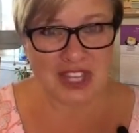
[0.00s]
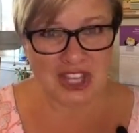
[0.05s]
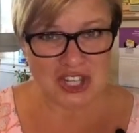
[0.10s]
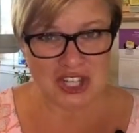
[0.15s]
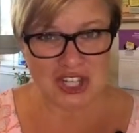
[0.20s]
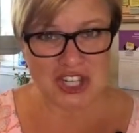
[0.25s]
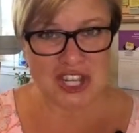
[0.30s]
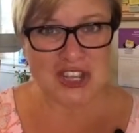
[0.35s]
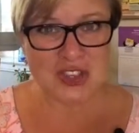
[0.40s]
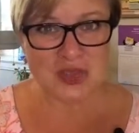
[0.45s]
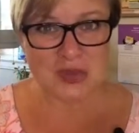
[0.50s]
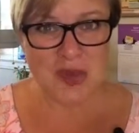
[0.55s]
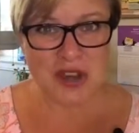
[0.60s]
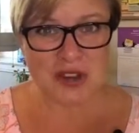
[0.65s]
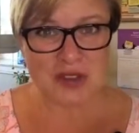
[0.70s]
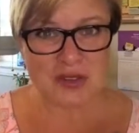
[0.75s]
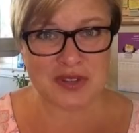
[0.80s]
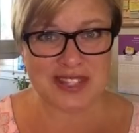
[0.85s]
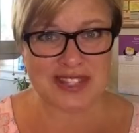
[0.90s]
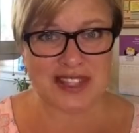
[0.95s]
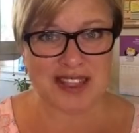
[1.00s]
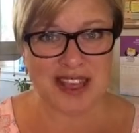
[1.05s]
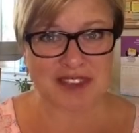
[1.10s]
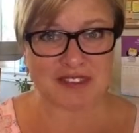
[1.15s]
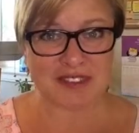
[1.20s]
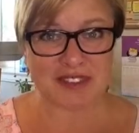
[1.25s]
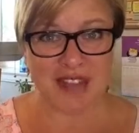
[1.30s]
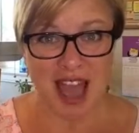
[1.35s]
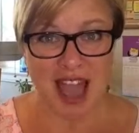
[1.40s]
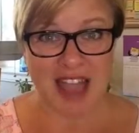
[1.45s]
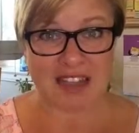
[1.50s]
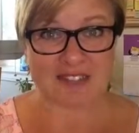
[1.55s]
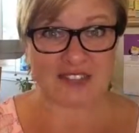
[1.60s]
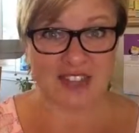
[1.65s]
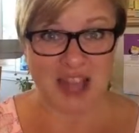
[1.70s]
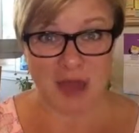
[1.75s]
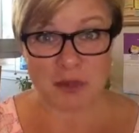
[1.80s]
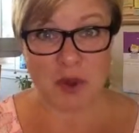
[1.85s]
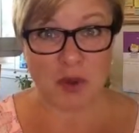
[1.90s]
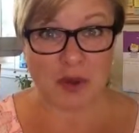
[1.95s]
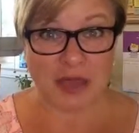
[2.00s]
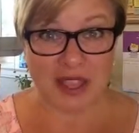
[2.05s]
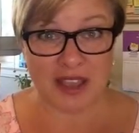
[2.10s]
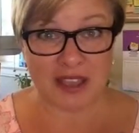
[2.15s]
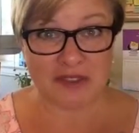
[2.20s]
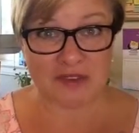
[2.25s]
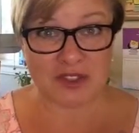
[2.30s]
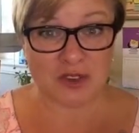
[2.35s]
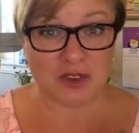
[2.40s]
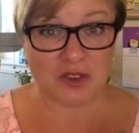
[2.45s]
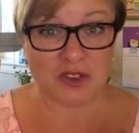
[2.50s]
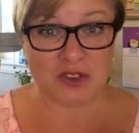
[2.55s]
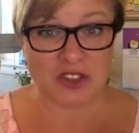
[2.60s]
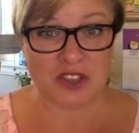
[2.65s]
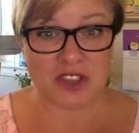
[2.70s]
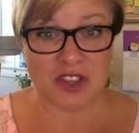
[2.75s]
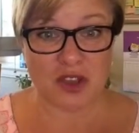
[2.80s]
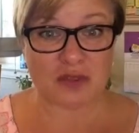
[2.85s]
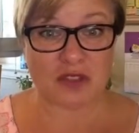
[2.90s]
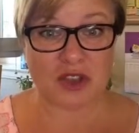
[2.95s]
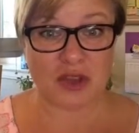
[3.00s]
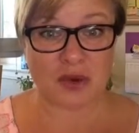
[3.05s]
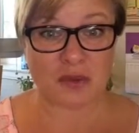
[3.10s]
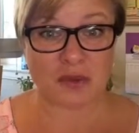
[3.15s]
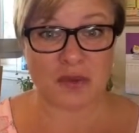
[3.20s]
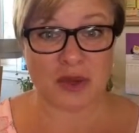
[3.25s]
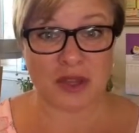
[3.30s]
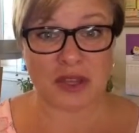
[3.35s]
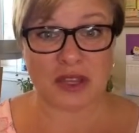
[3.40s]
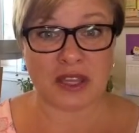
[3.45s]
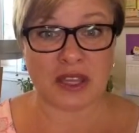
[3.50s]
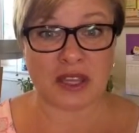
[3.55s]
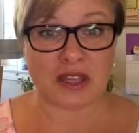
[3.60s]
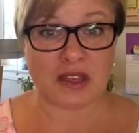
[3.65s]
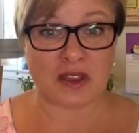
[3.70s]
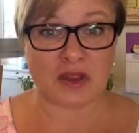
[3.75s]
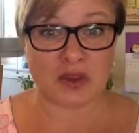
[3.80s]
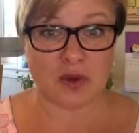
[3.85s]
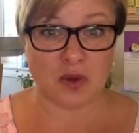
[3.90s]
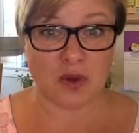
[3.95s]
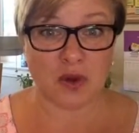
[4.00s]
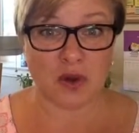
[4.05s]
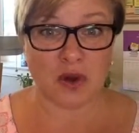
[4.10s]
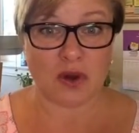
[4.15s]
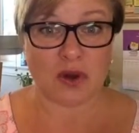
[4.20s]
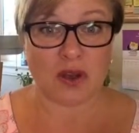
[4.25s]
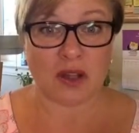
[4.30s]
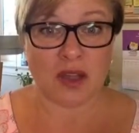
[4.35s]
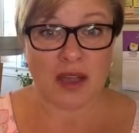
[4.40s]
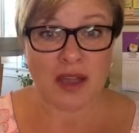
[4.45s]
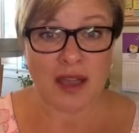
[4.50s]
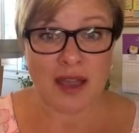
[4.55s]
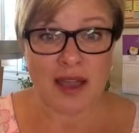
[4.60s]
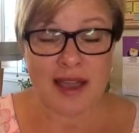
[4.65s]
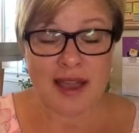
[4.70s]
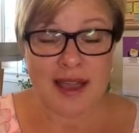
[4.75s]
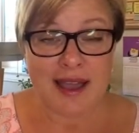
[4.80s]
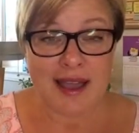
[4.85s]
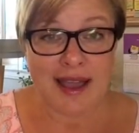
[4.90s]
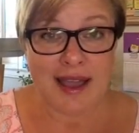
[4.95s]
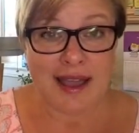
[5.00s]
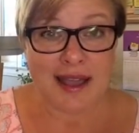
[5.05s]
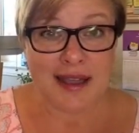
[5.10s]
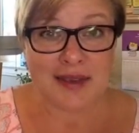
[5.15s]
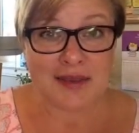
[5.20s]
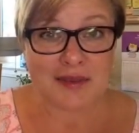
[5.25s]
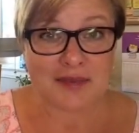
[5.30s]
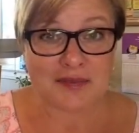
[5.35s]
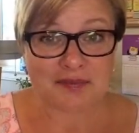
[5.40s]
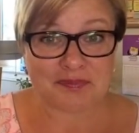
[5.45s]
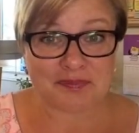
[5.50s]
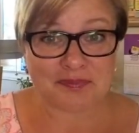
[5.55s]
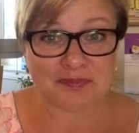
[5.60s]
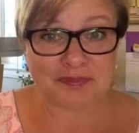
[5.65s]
She is one who does a lot of live demoing of doodles, so they're really cool. Thank